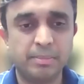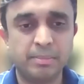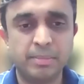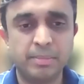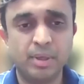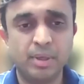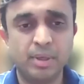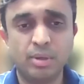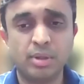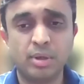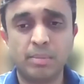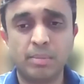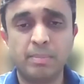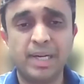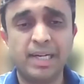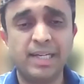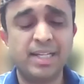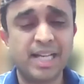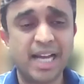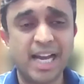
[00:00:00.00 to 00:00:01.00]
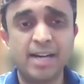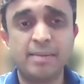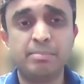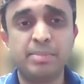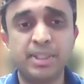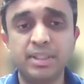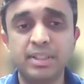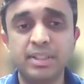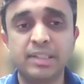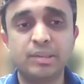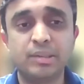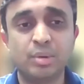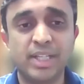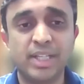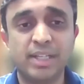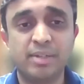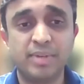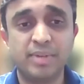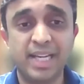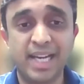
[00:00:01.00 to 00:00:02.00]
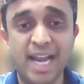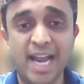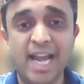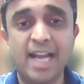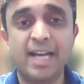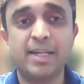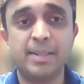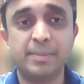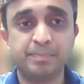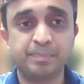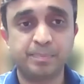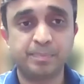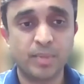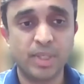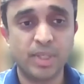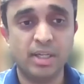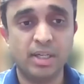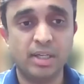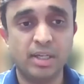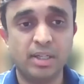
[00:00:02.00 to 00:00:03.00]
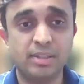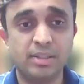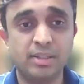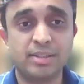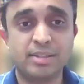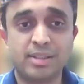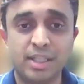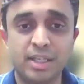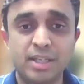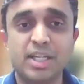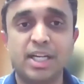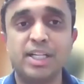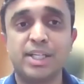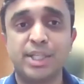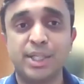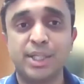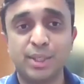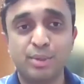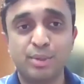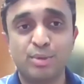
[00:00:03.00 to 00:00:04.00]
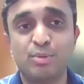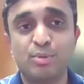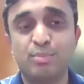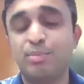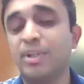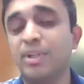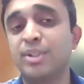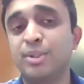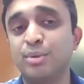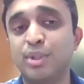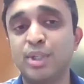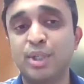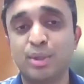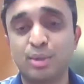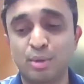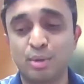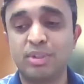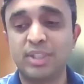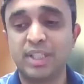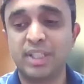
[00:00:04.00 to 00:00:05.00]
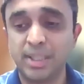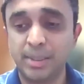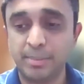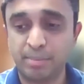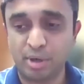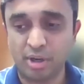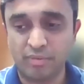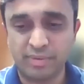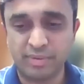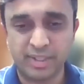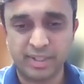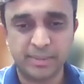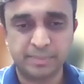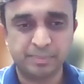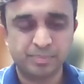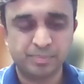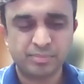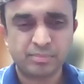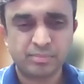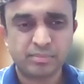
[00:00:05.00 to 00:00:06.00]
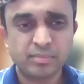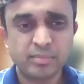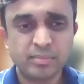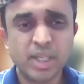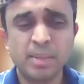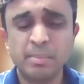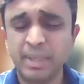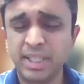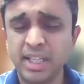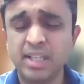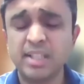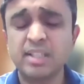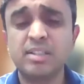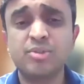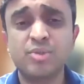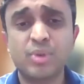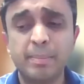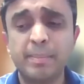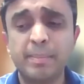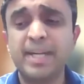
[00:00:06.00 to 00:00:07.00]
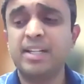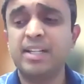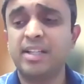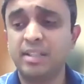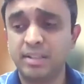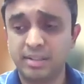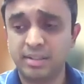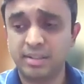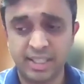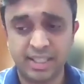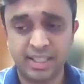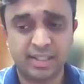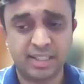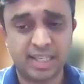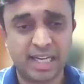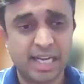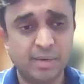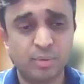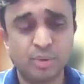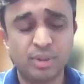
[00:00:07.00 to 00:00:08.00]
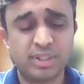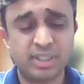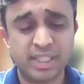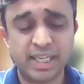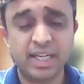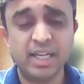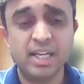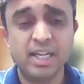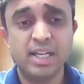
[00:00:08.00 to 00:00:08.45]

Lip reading: the entire business so that we can still continue to pursue the growth and the profit. But there is tremendous risk, I would say,